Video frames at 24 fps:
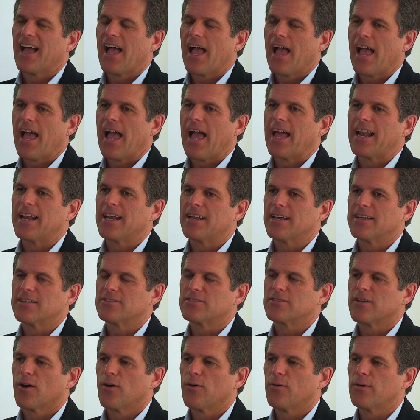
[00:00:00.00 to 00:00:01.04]
And
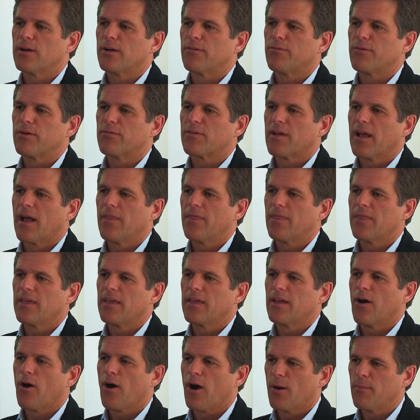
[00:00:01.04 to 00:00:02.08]
so if we've got
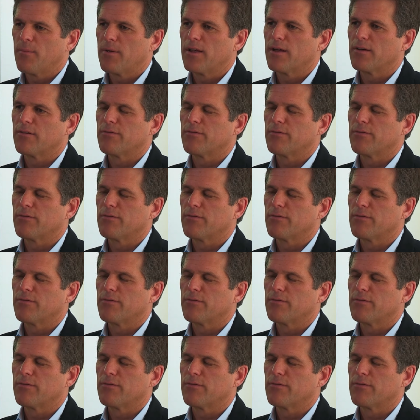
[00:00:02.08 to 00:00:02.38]
the army